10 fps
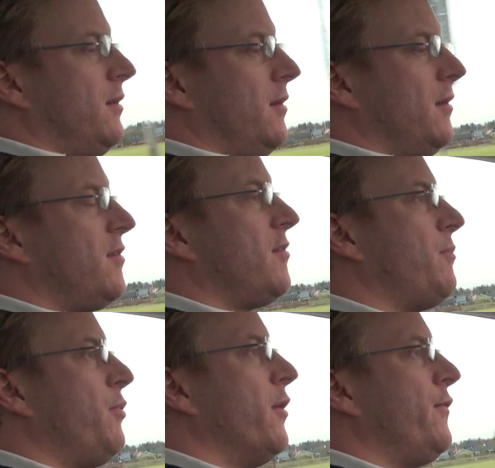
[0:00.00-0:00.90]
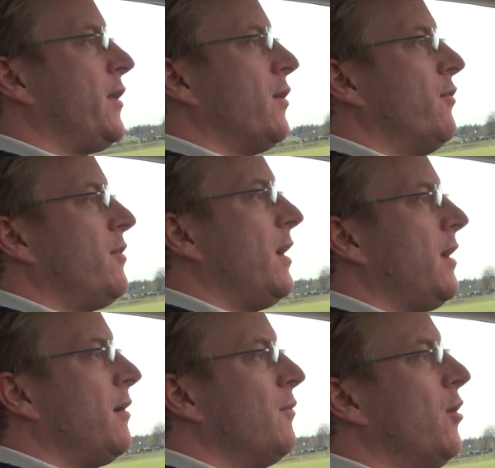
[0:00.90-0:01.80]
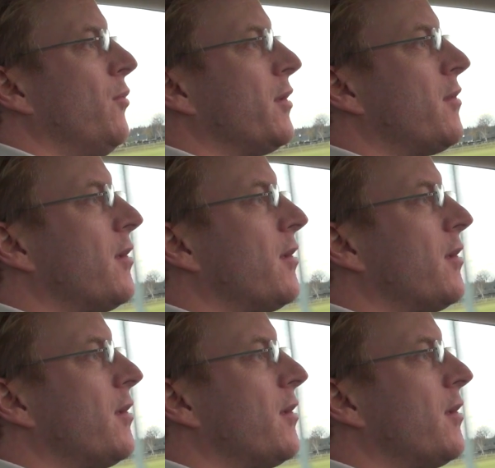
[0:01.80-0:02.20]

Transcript: this is a perfect overtaking moment. It's